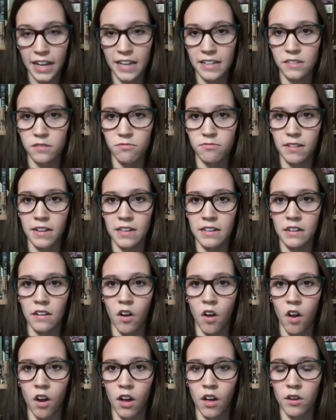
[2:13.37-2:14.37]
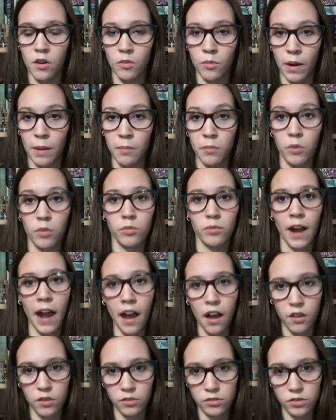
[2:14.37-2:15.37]
It's written on Rainbow
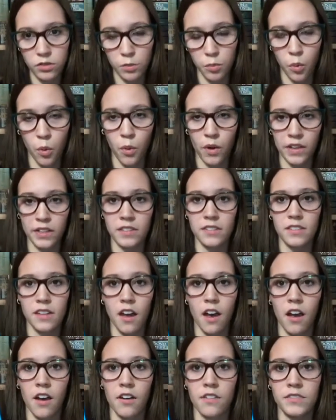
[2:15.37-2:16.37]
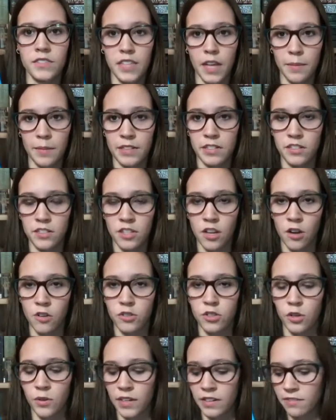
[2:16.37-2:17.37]
Rowell's point of Simon Snow.
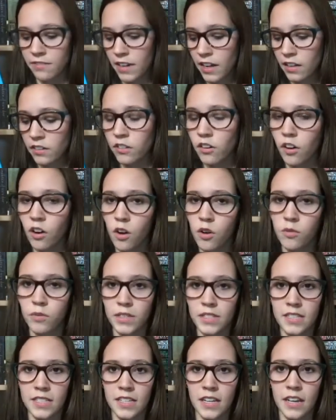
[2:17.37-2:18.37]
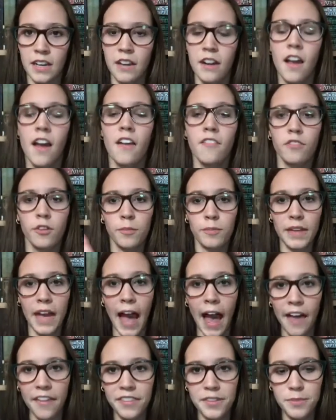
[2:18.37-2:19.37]
So in Fangirl, we see it from
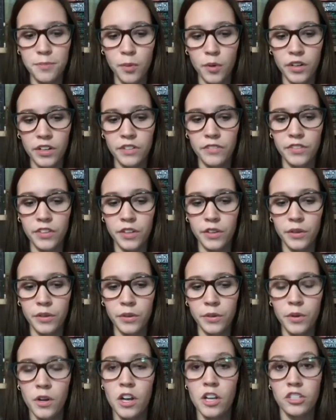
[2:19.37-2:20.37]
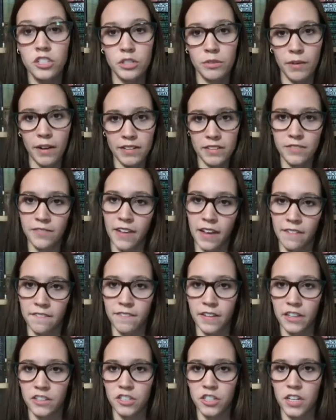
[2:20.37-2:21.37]
Kath's point of view. She writes fan
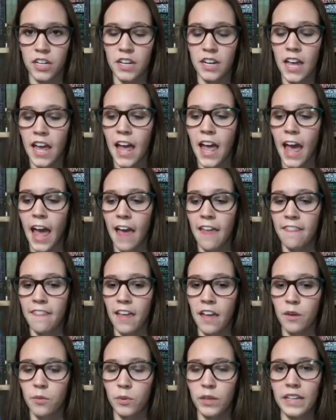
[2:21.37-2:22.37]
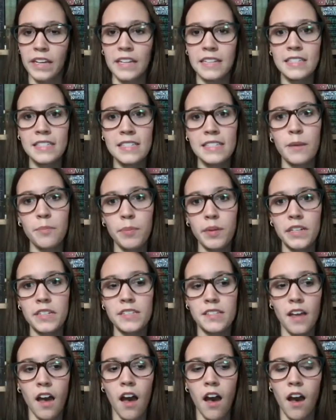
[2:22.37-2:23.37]
fiction. And then we get
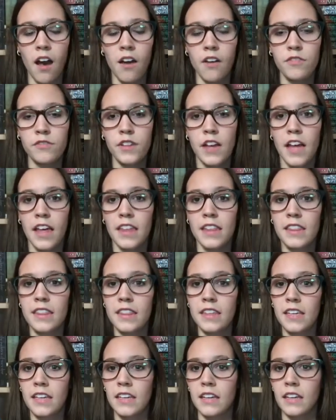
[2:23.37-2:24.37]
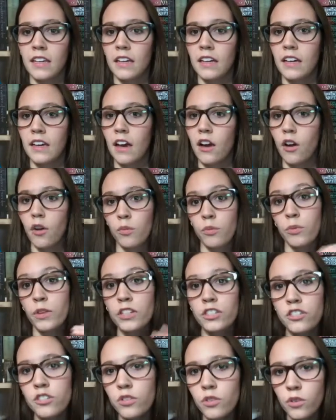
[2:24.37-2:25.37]
snippets of the
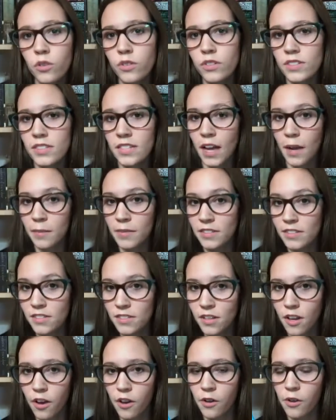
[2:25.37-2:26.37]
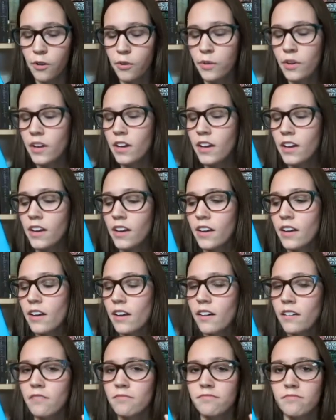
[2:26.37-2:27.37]
original Simon Snow
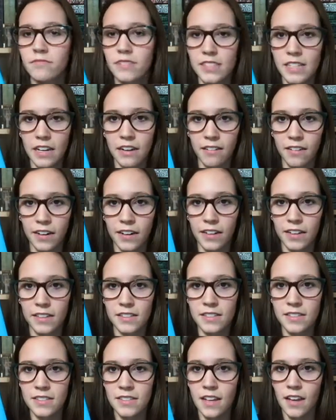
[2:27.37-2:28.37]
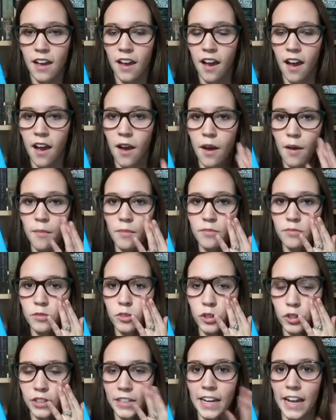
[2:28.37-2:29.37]
series
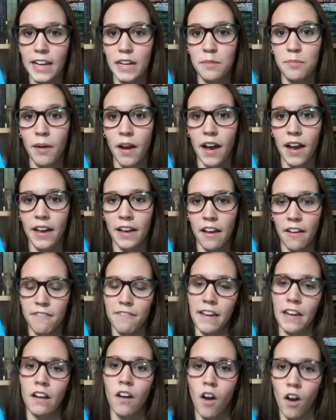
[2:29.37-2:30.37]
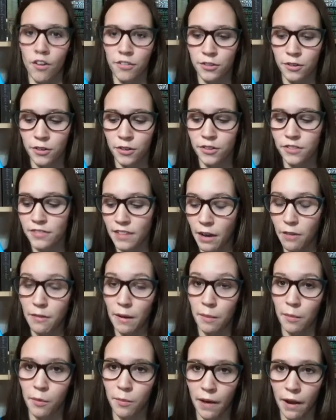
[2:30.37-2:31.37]
created by a fake author that
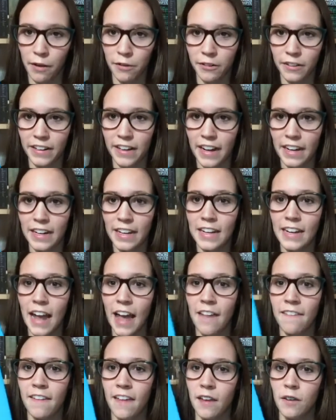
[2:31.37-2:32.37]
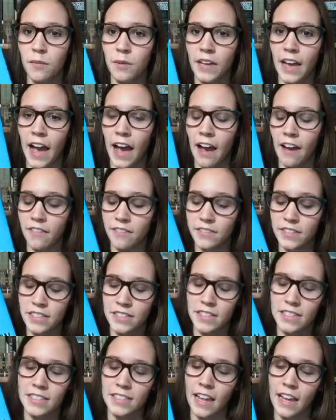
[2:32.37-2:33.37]
Rainbow Rowell created, and then we have,
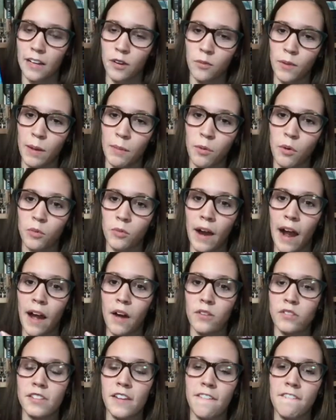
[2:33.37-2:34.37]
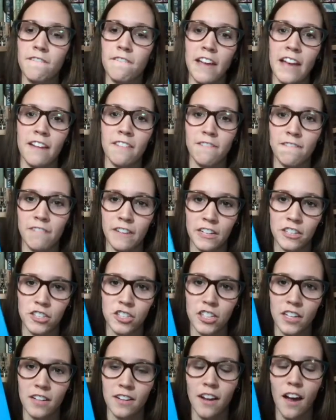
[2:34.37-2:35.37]
this is like Rainbow Rowell's fan
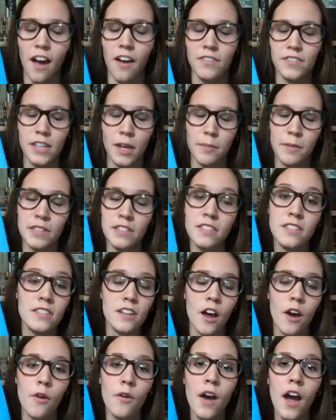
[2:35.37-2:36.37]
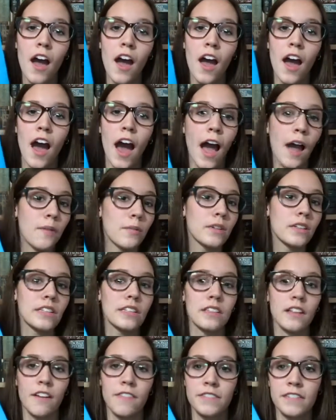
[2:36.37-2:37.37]
fiction of Simon Snow. I
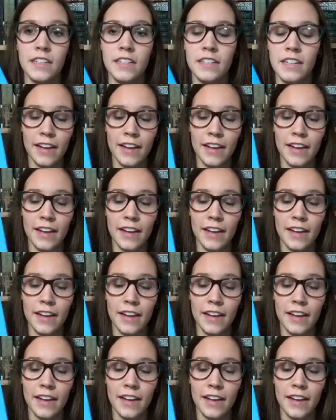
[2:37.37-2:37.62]
really loved it.